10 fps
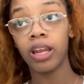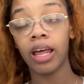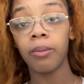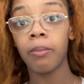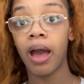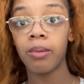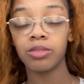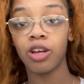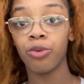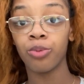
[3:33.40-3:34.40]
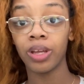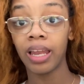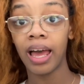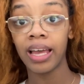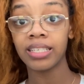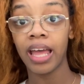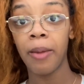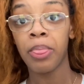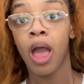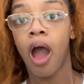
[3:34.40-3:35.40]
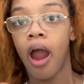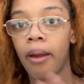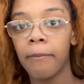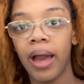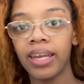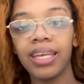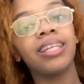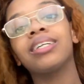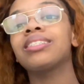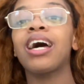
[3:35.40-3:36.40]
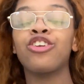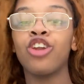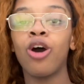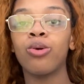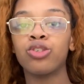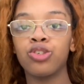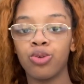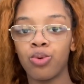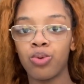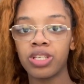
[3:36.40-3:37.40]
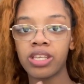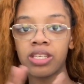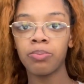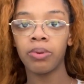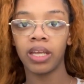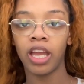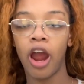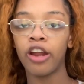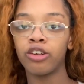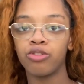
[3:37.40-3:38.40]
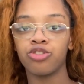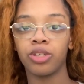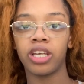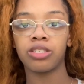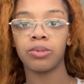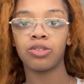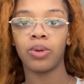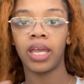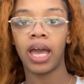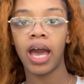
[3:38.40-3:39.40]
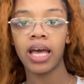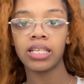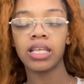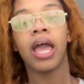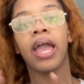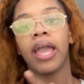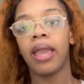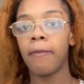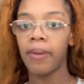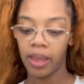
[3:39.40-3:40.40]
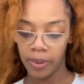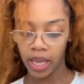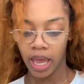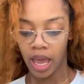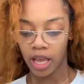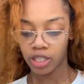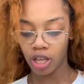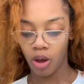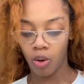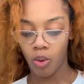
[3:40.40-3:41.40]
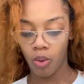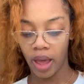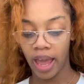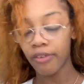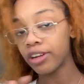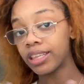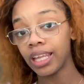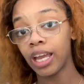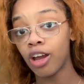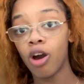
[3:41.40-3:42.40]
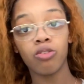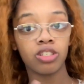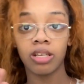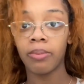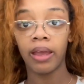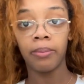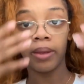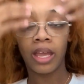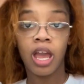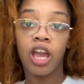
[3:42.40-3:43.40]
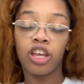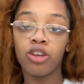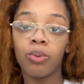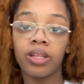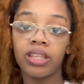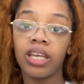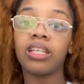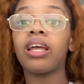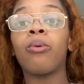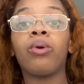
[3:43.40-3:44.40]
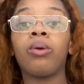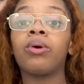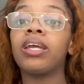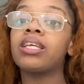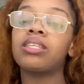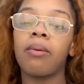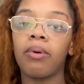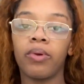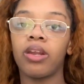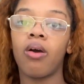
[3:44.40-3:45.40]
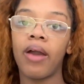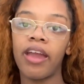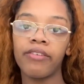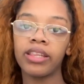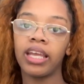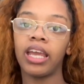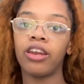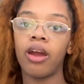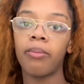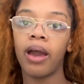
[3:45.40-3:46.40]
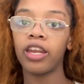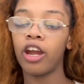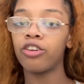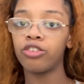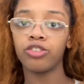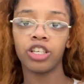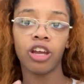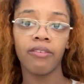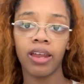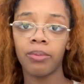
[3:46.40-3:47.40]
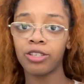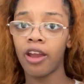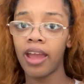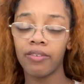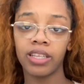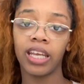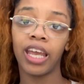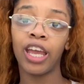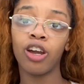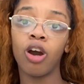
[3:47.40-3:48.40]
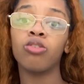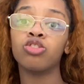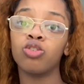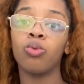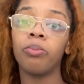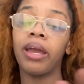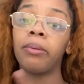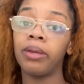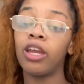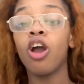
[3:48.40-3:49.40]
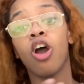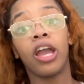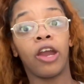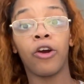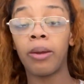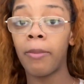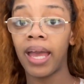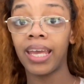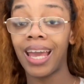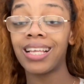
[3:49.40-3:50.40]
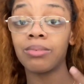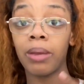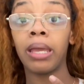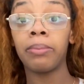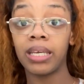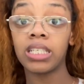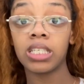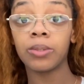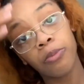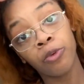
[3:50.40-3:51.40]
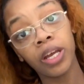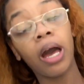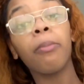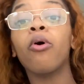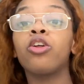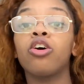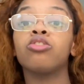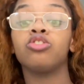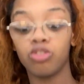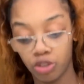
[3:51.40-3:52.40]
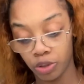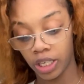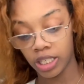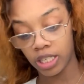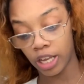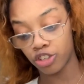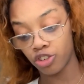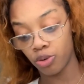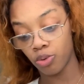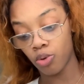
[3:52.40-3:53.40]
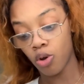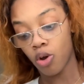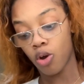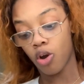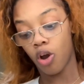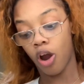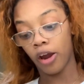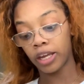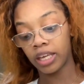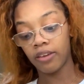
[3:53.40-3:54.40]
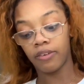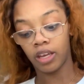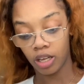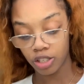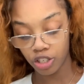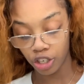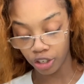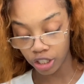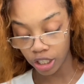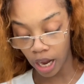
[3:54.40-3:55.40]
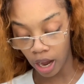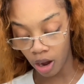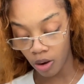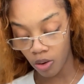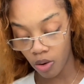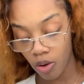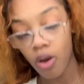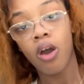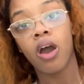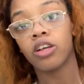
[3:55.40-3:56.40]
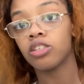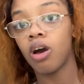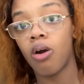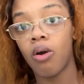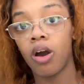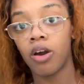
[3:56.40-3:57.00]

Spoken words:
a lot of moms don't realize that our body, it does not know to split our nutrients between us and baby. So everything goes to baby, and you would think that we would get some, but we don't. Everything in our body, our nutrients, our vitamins, our everything, it goes to baby, or in my case, babies. Re-up on those nutrients that you are giving to your child. So,